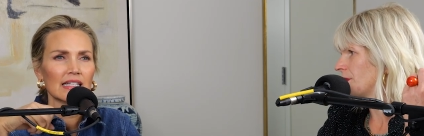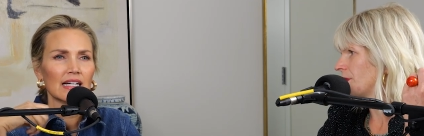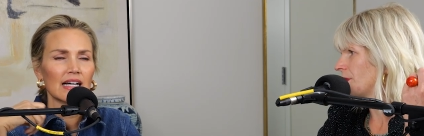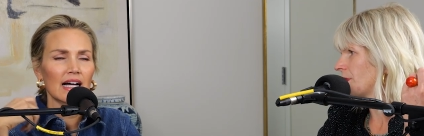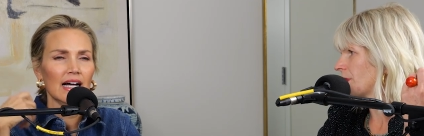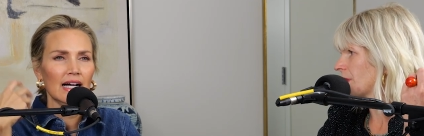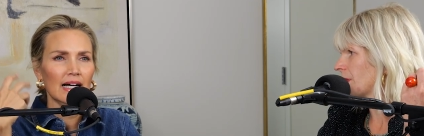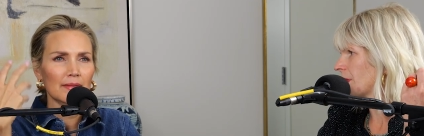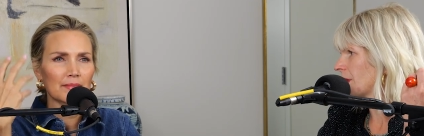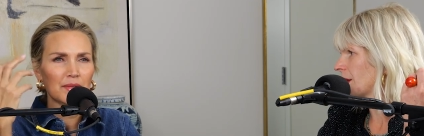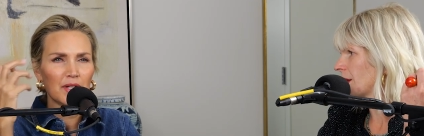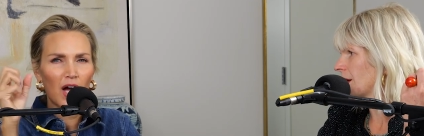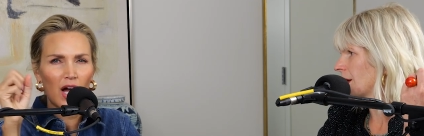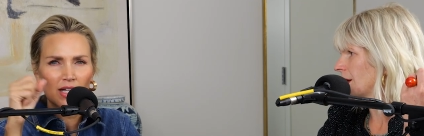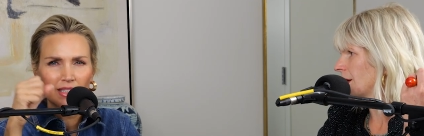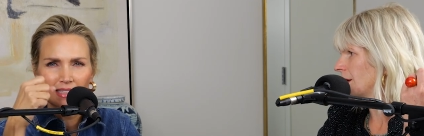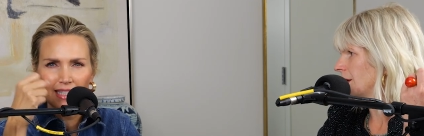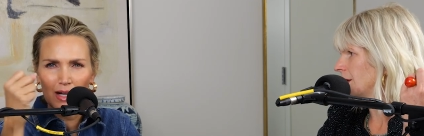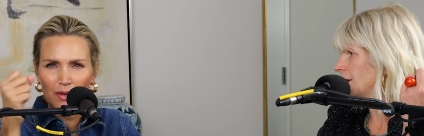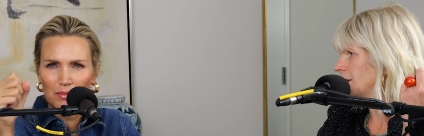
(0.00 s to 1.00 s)
Speaker 1: yeah. um,
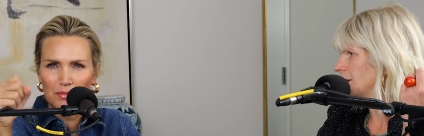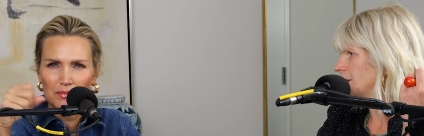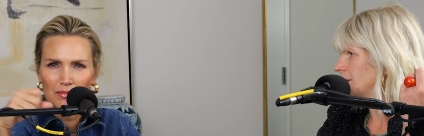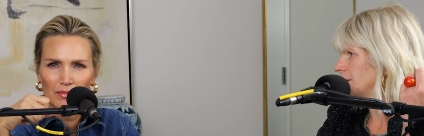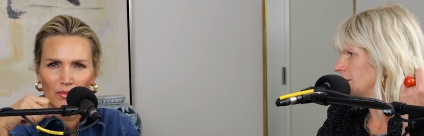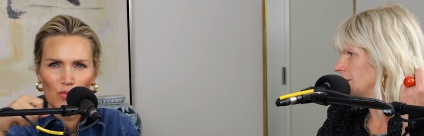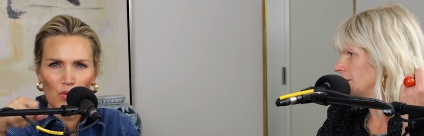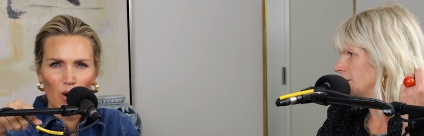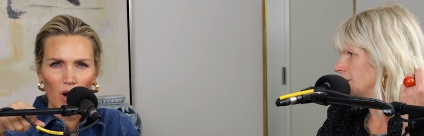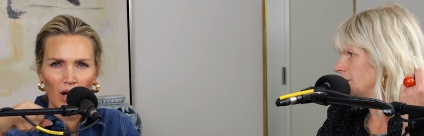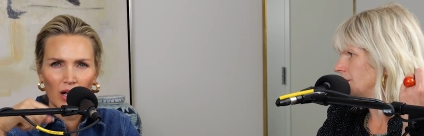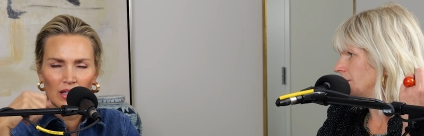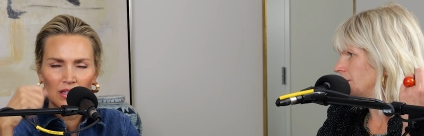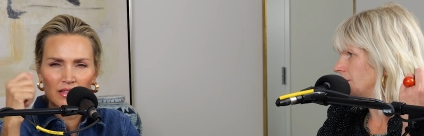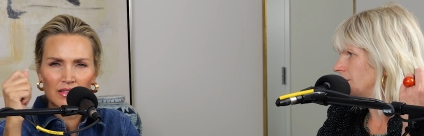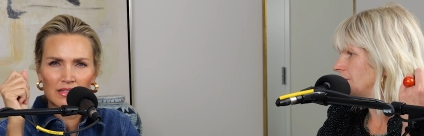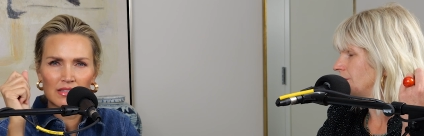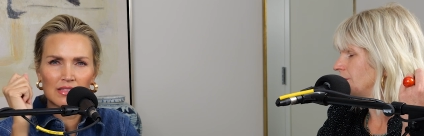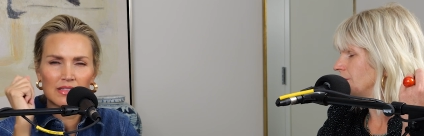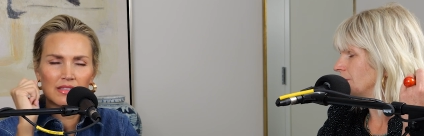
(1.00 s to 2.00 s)
knockdown
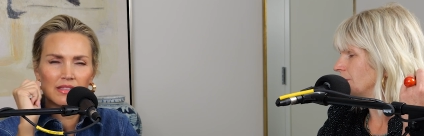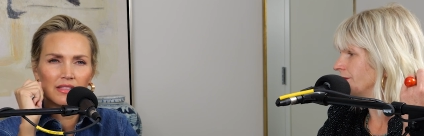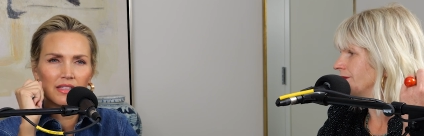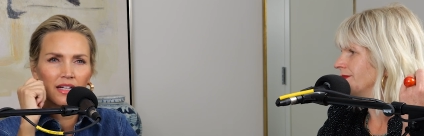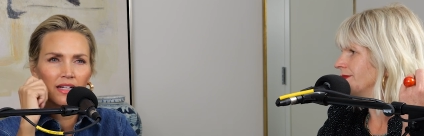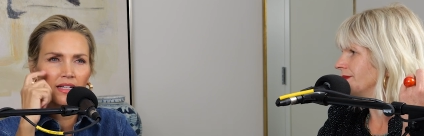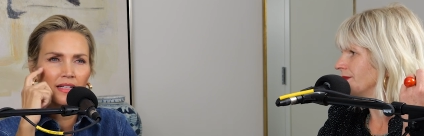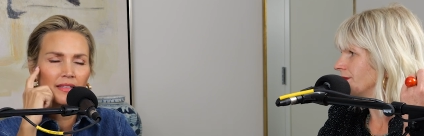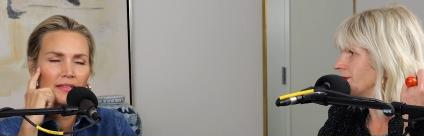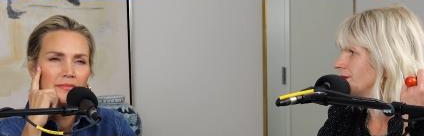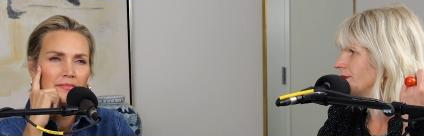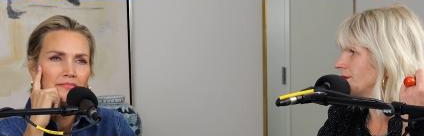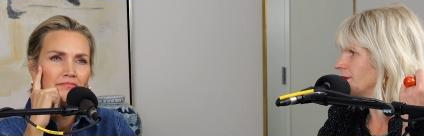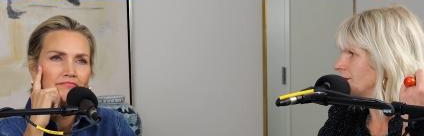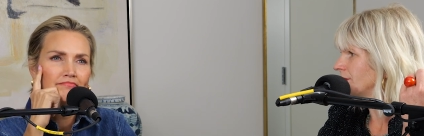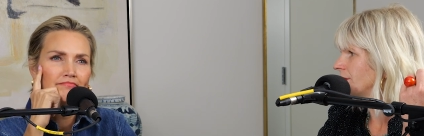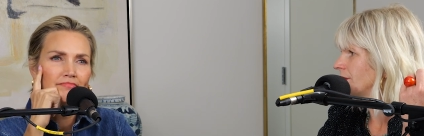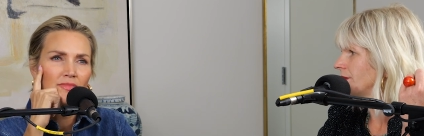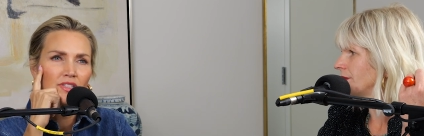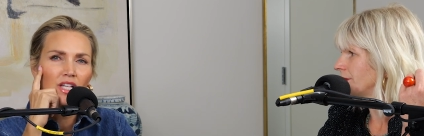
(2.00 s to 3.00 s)
walls,
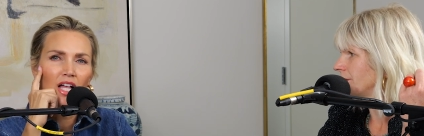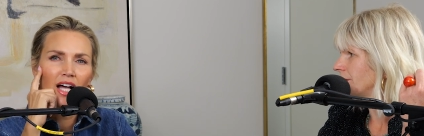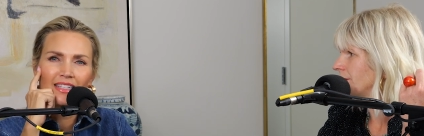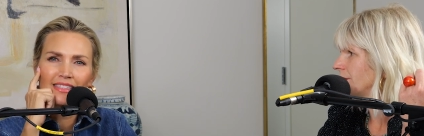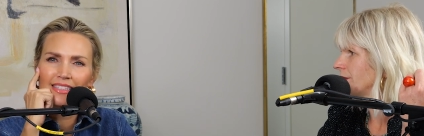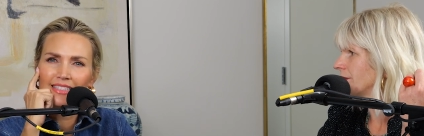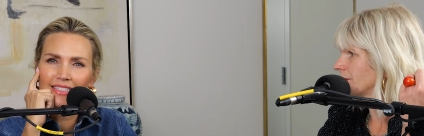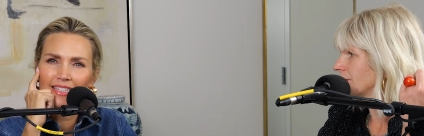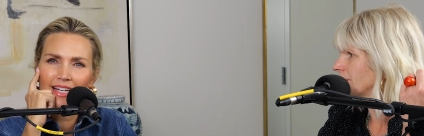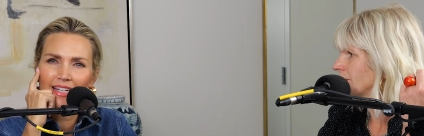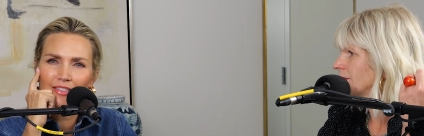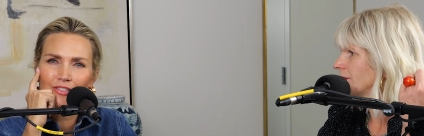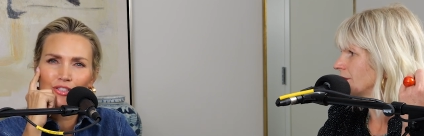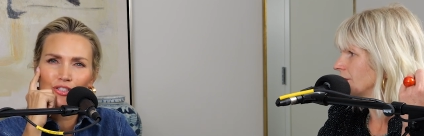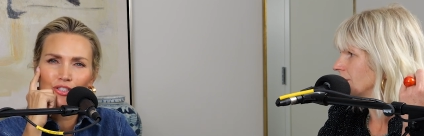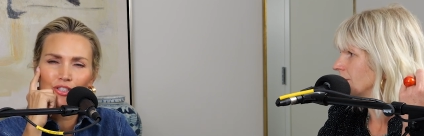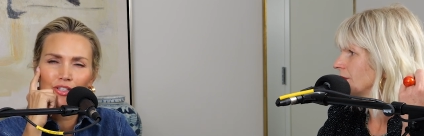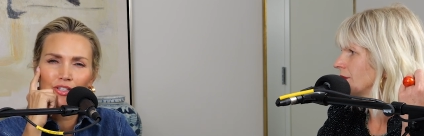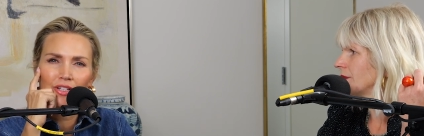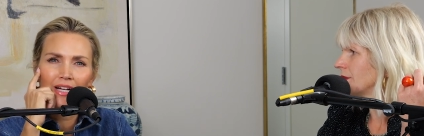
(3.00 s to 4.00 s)
um, lots of
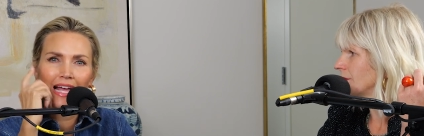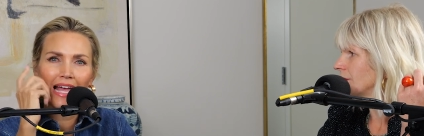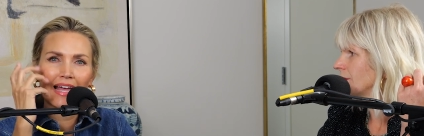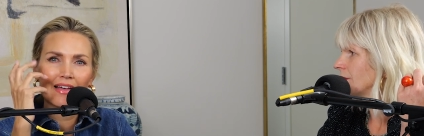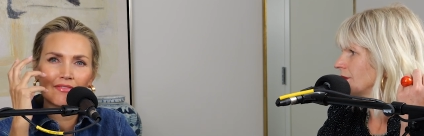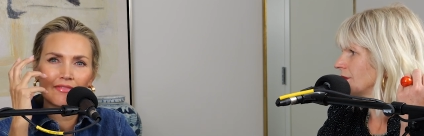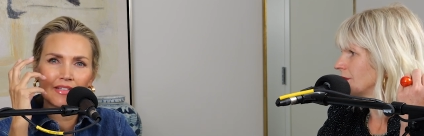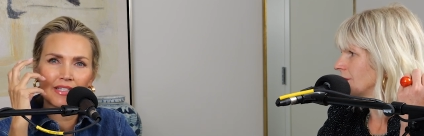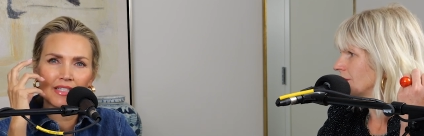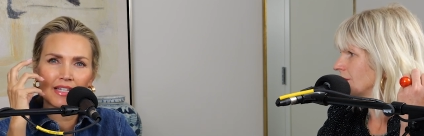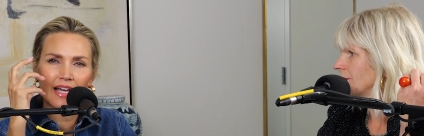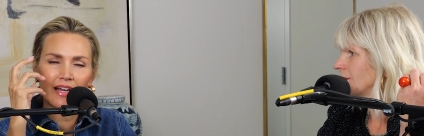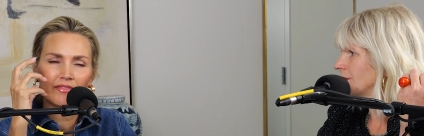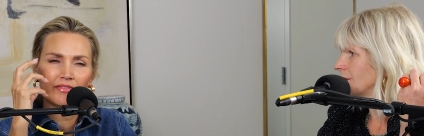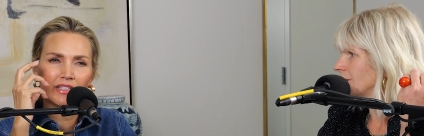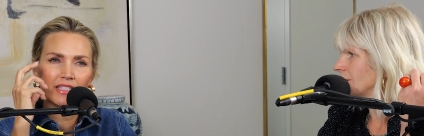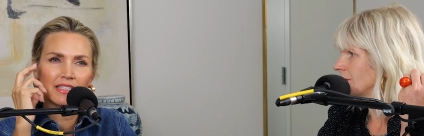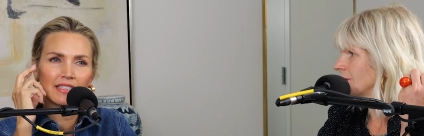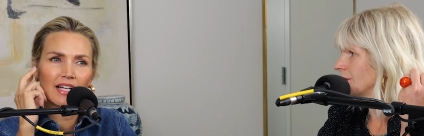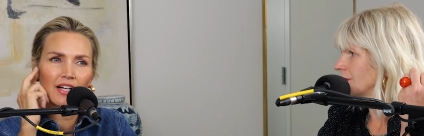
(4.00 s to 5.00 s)
texture, heavy,
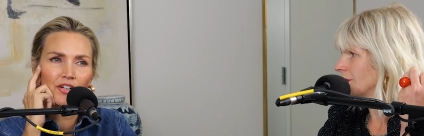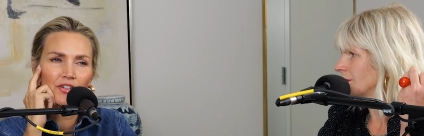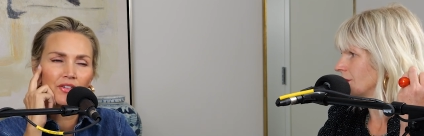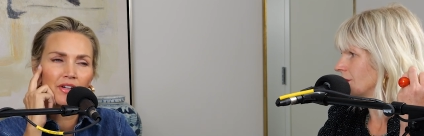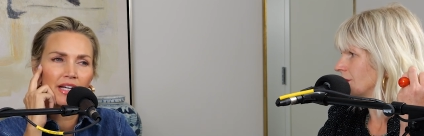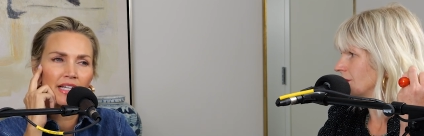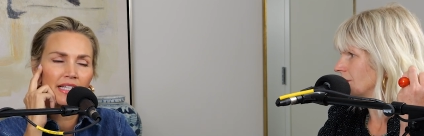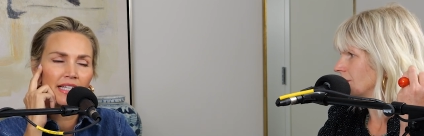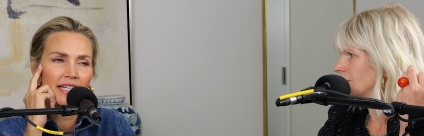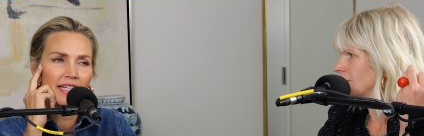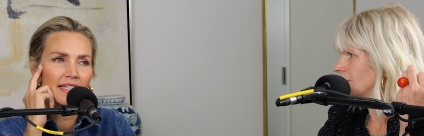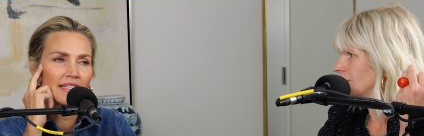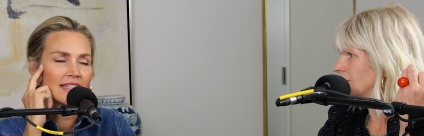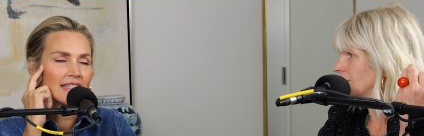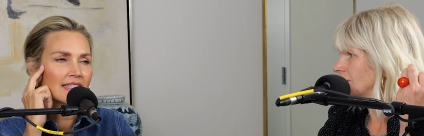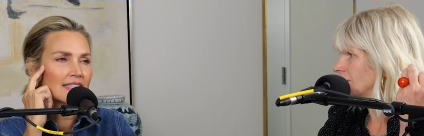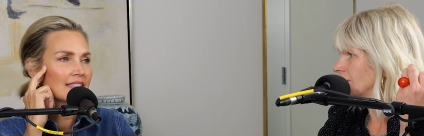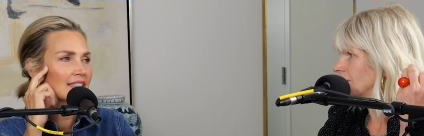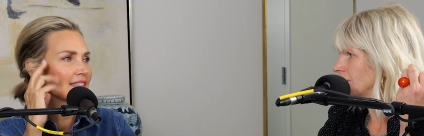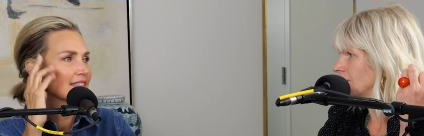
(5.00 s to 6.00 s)
heavy decorating.
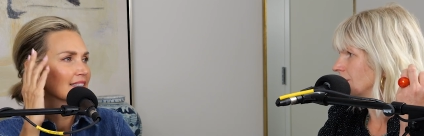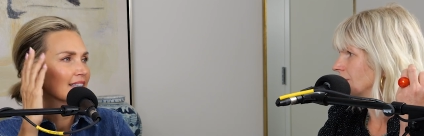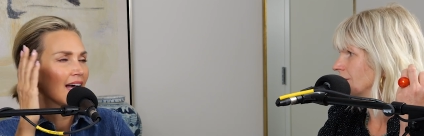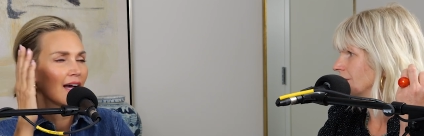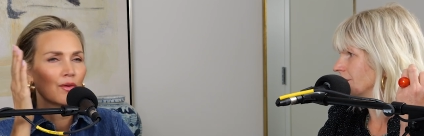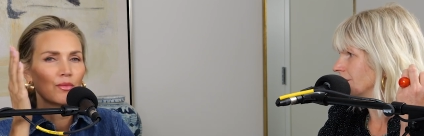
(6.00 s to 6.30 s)
That